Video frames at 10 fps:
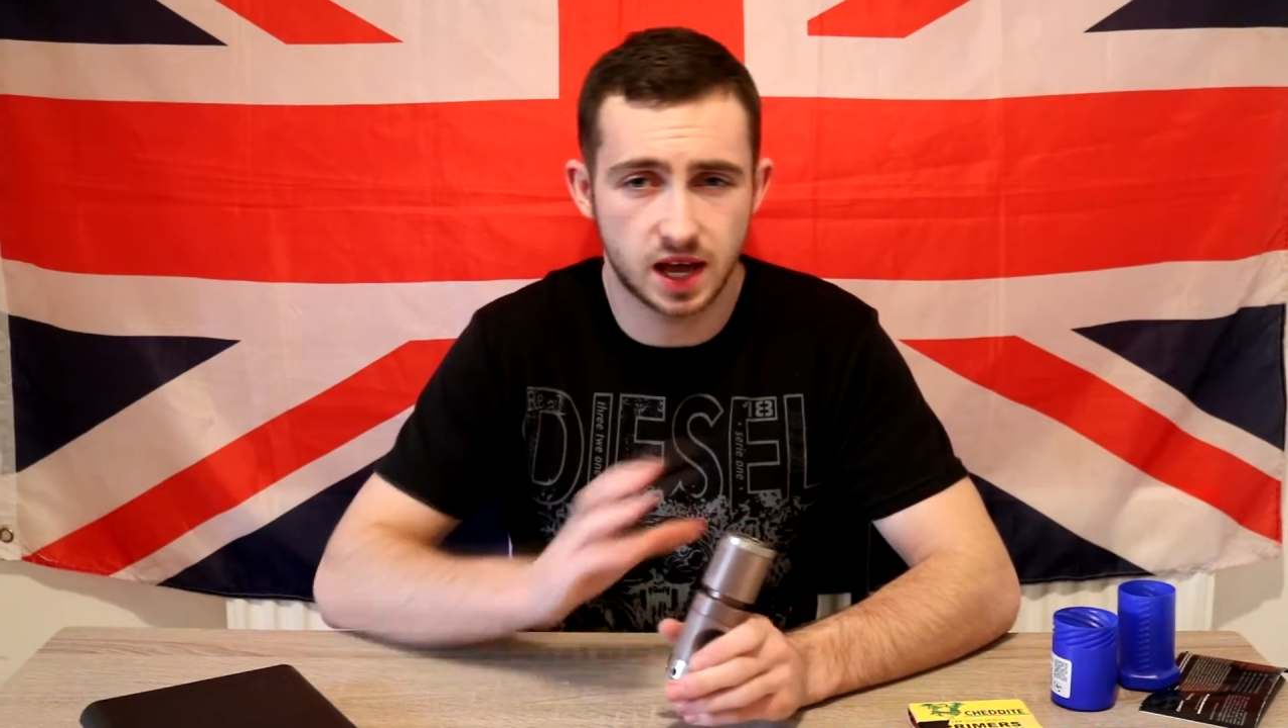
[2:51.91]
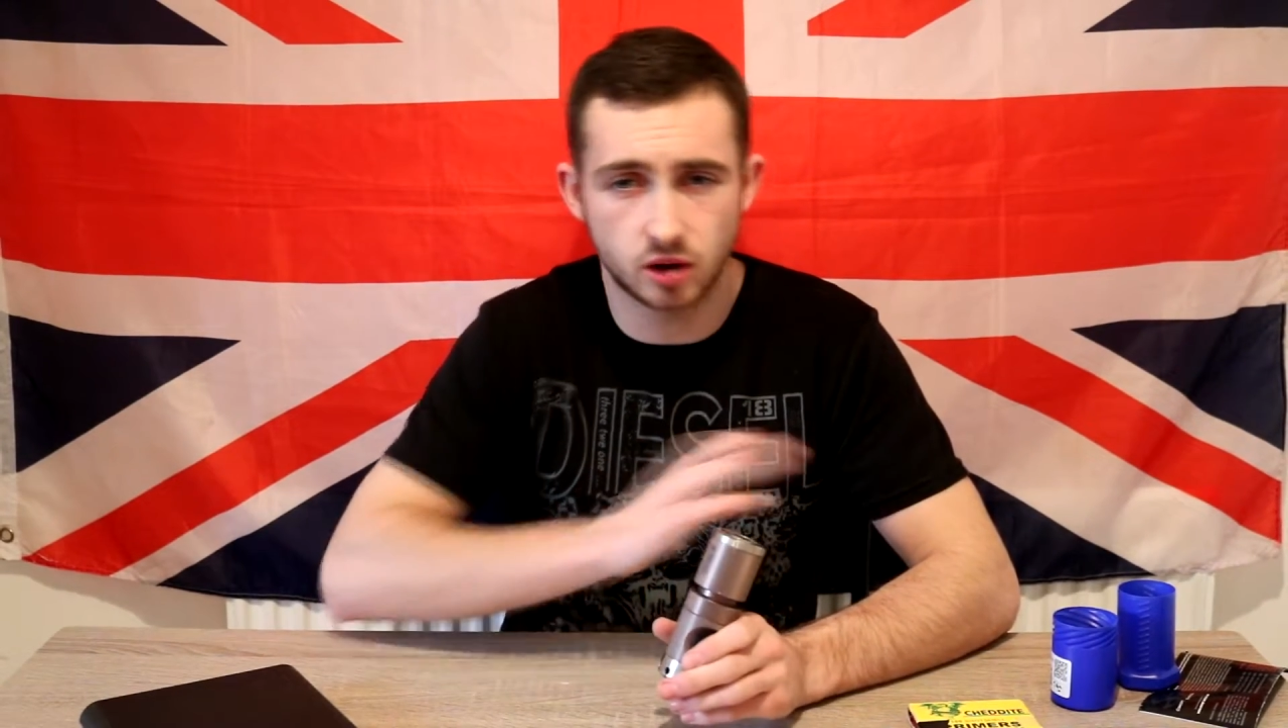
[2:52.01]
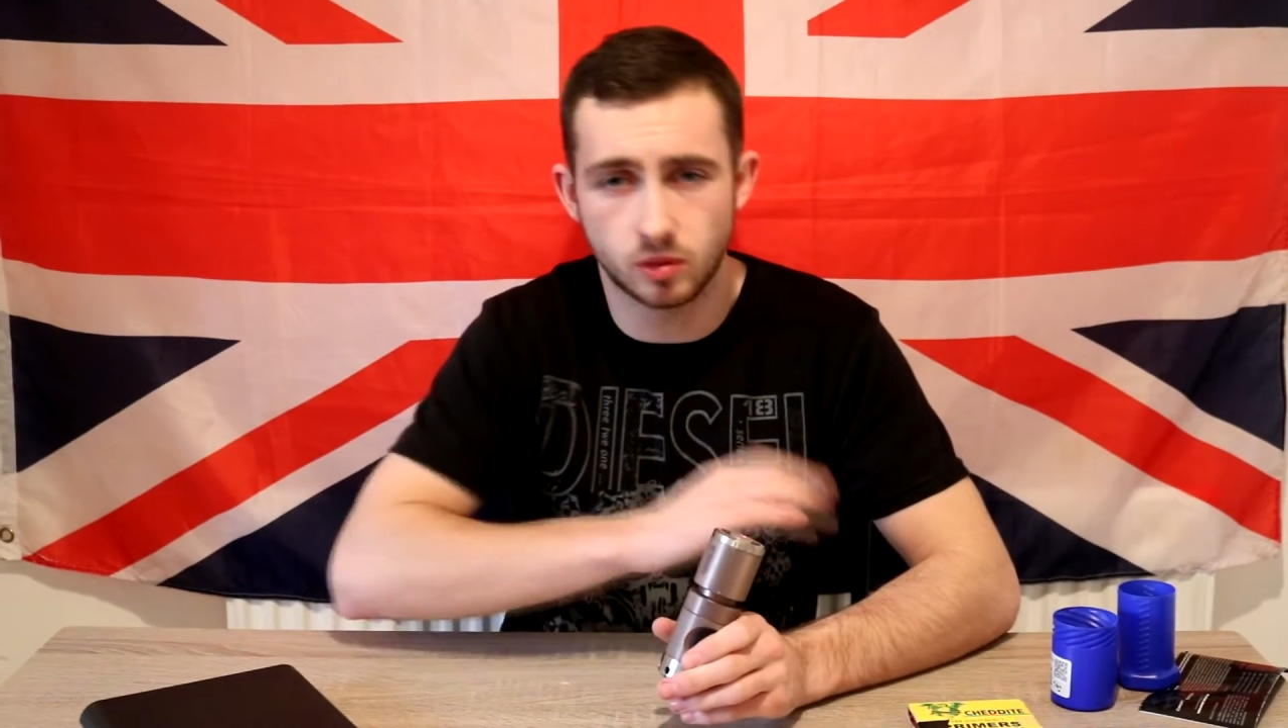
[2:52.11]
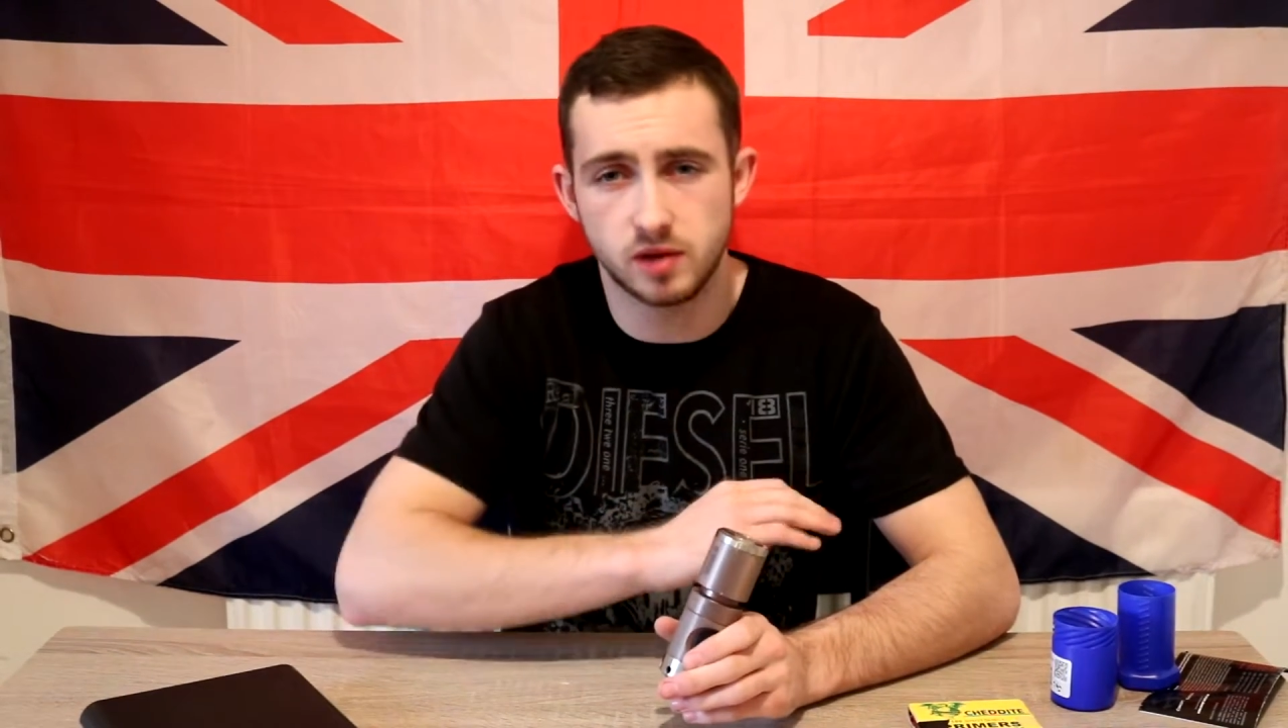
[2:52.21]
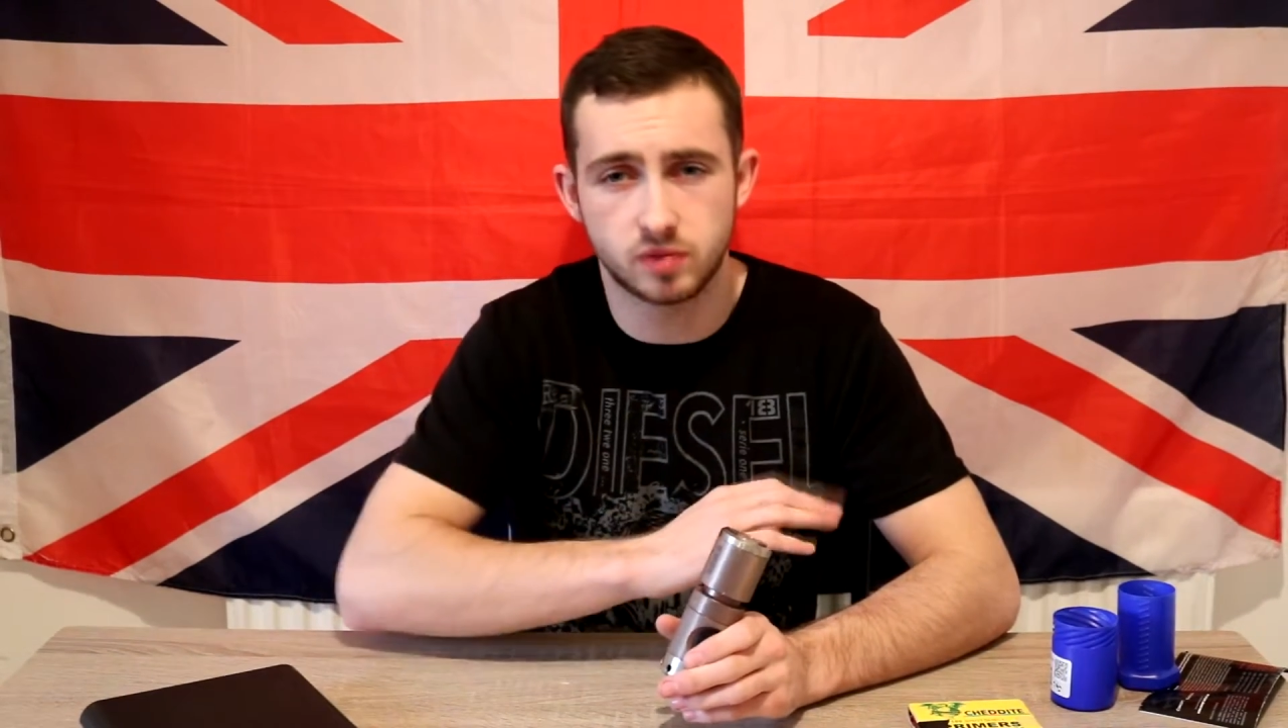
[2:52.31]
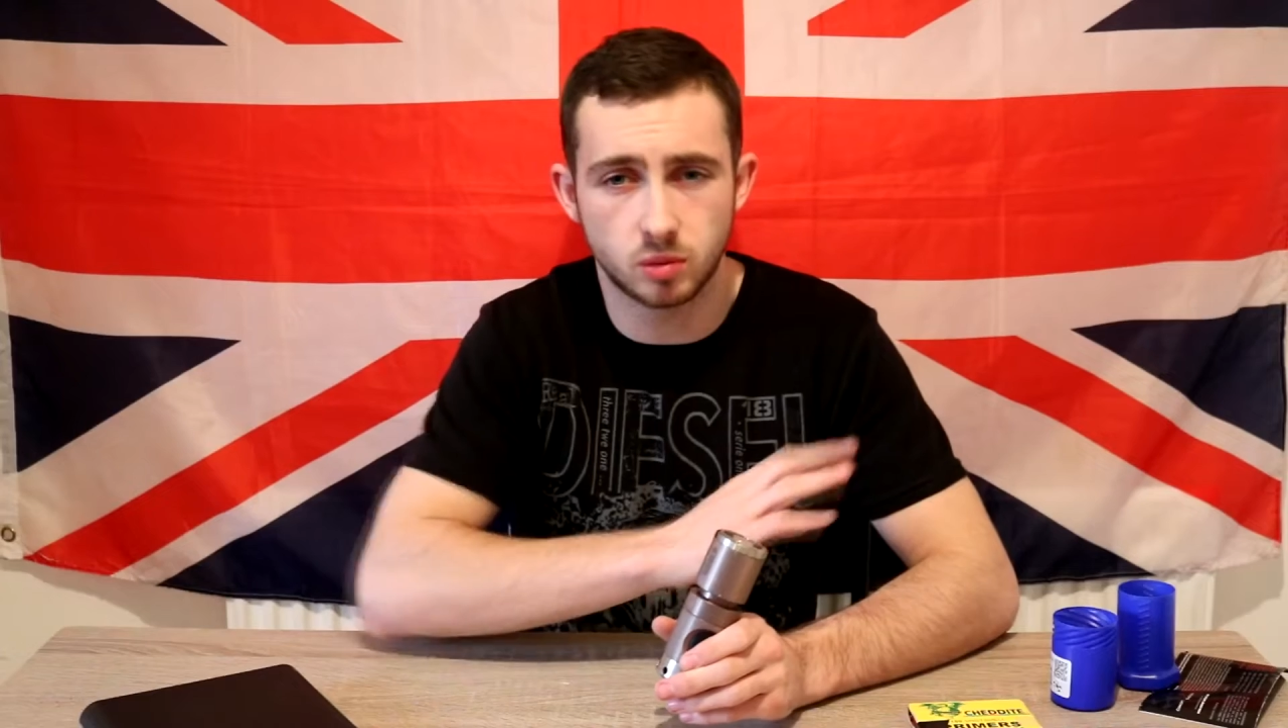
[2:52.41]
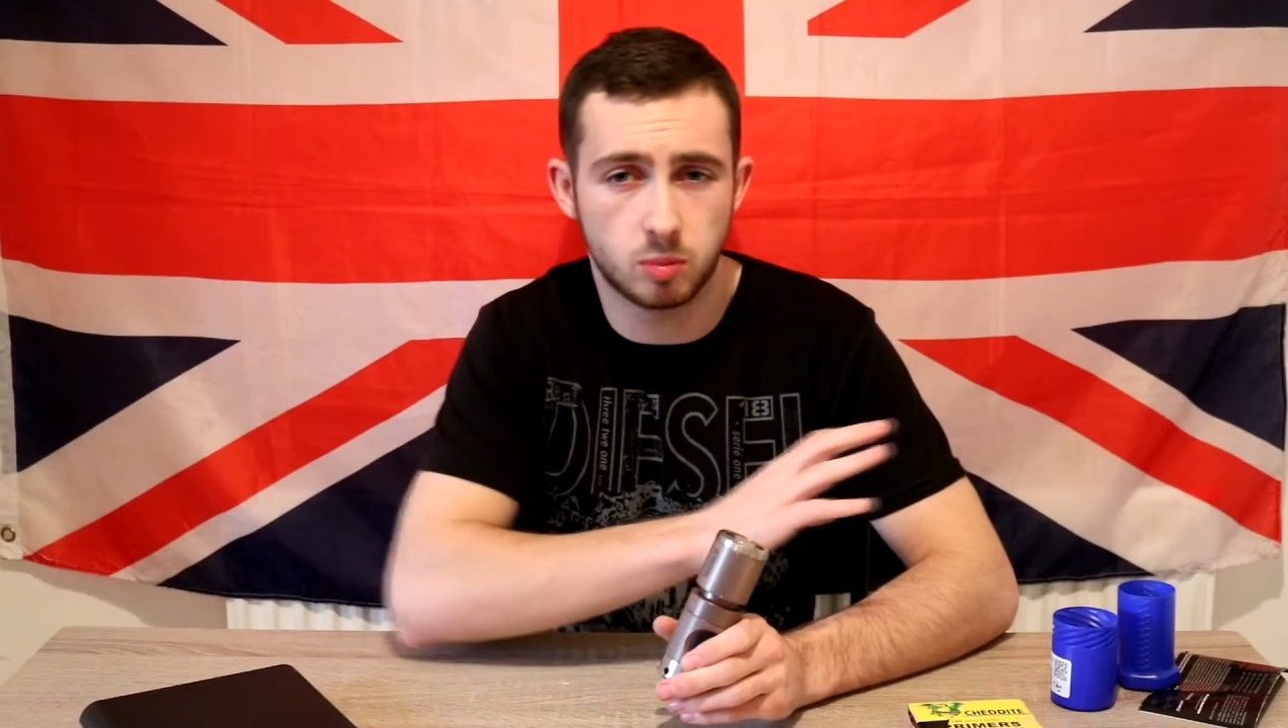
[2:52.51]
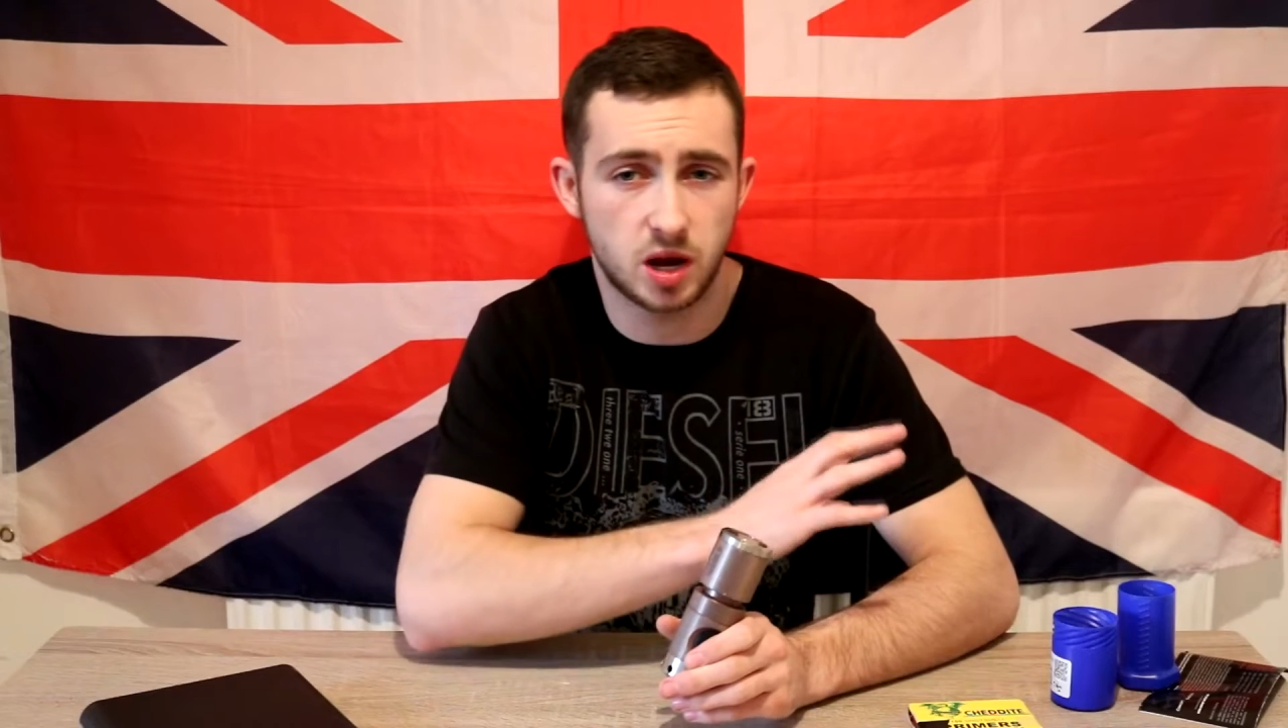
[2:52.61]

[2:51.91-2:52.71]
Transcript: getting away from the